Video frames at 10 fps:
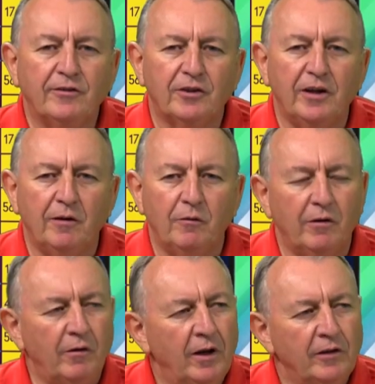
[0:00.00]
City,
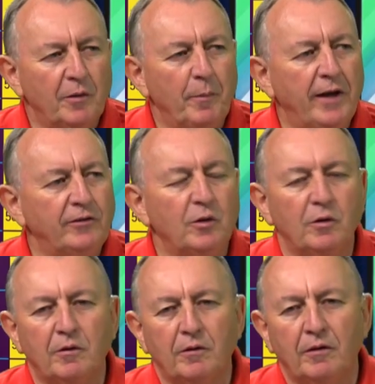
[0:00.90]
it's
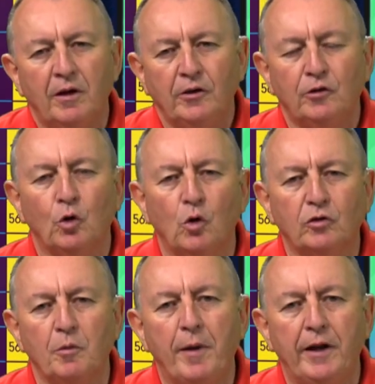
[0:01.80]
amazing. You talk
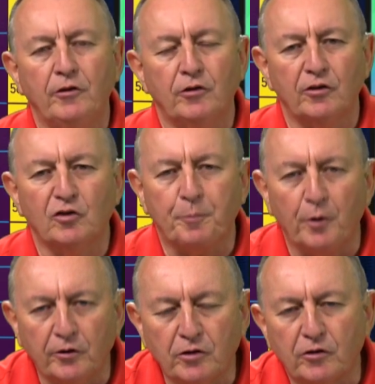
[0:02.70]
to managers, and
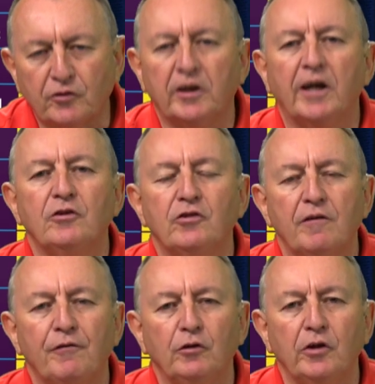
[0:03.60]
Spurs did this against
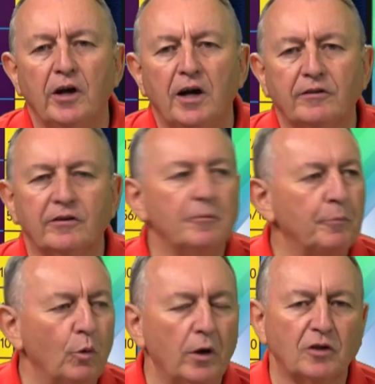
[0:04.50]
Sheffield United,
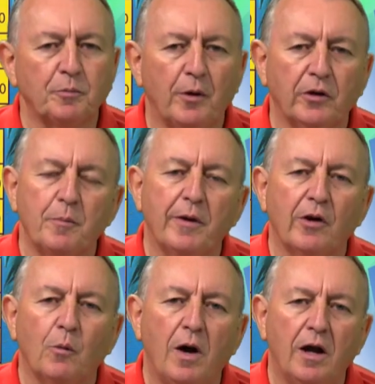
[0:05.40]
and Paul and I spoke about
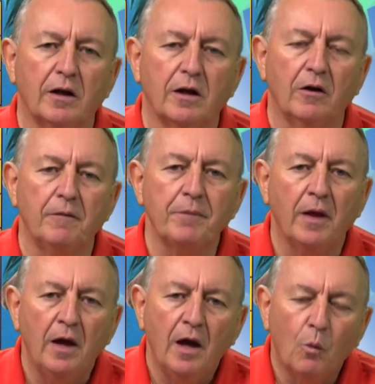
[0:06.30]
it a while ago.
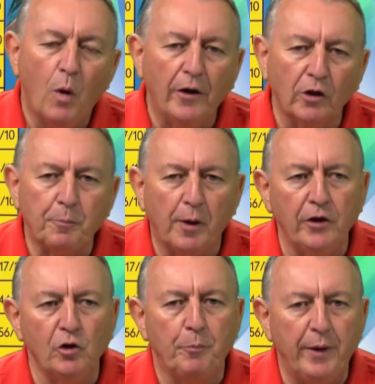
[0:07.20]
Why not
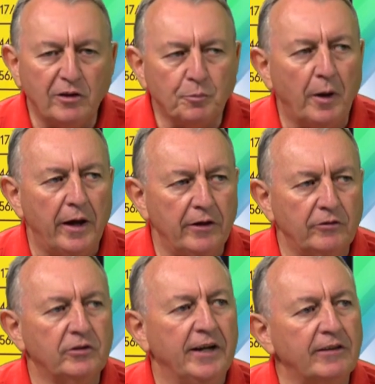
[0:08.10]
play your best
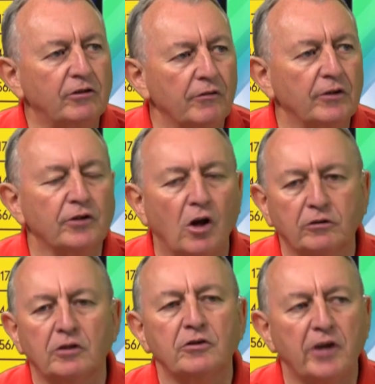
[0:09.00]
players, get the
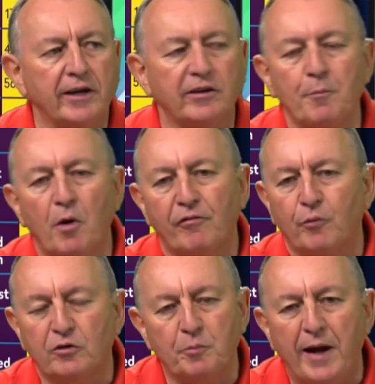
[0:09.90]
result and take them off,
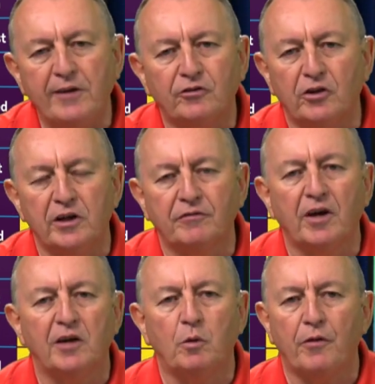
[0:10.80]
which Man City have
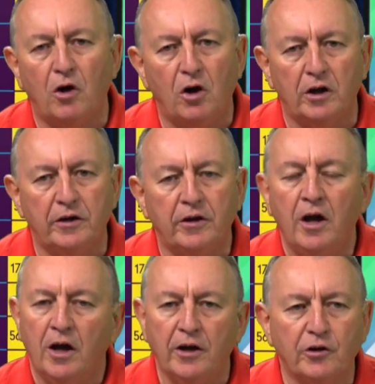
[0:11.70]
done with Haaland
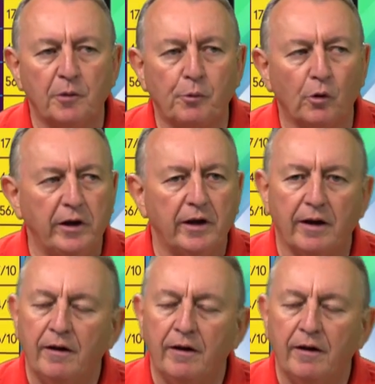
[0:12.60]
and De Bruyne.